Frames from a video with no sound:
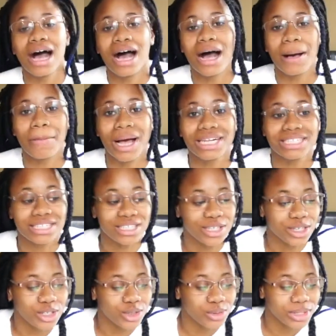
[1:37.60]
I just
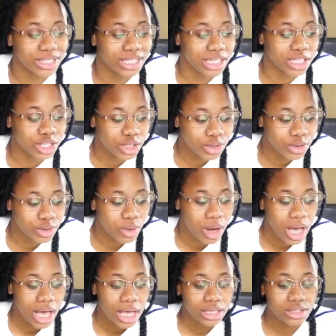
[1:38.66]
turned 22,
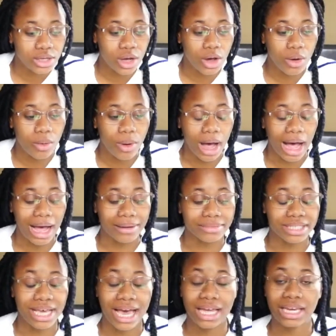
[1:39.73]
so I'm
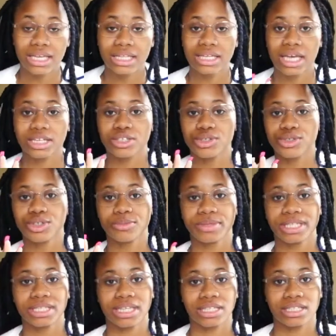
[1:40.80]
technically a junior
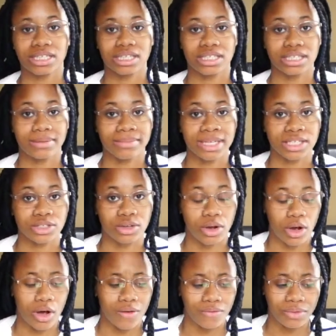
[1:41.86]
because I took a semester
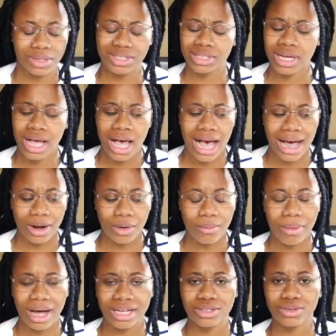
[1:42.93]
off, which I don't
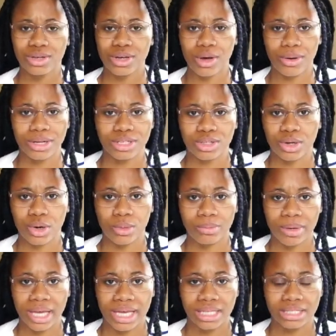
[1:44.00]
mind. You can go at your own
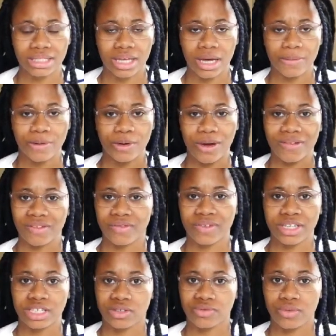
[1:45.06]
pace. You don't have to
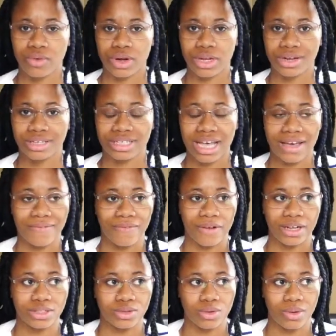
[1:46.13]
finish in 4 years. I have
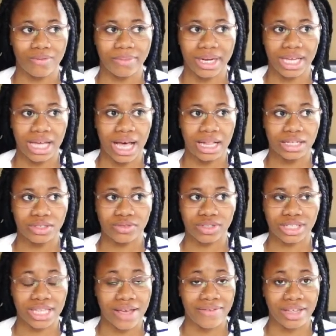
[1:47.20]
friends who have been in college for
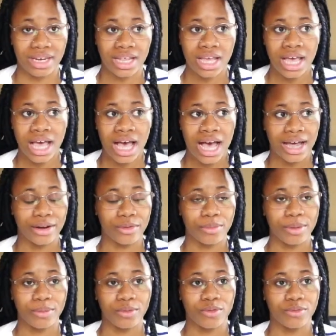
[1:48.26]
7. I know
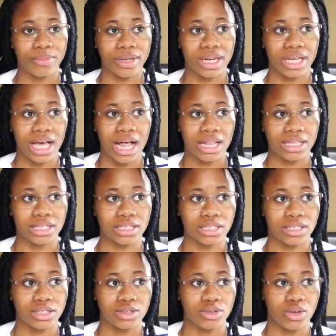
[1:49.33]
people who've been in
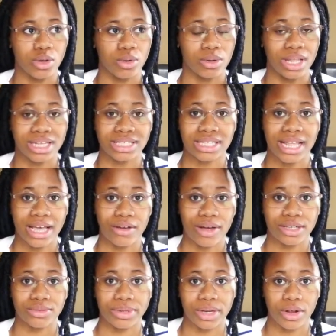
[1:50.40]
college, you know, less than that,
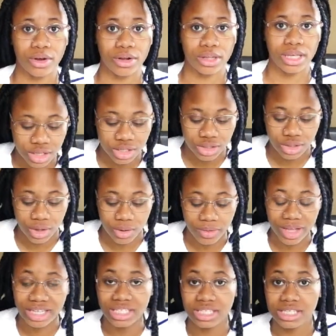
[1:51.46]
graduated early. So
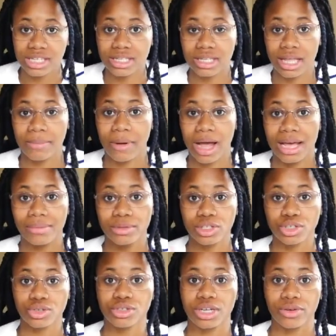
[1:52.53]
that's just a disclaimer. I am a
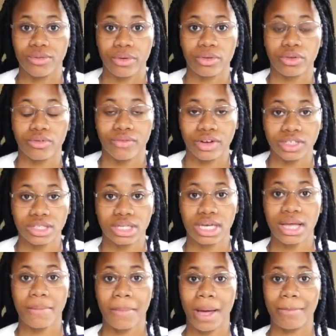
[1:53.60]
junior at Rowan
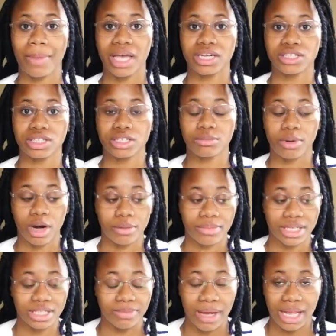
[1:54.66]
University. My major and department
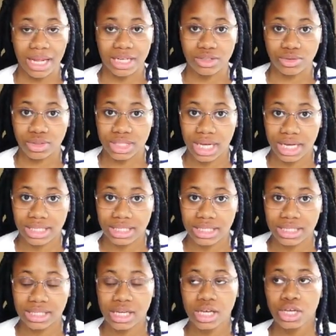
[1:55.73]
is biological sciences.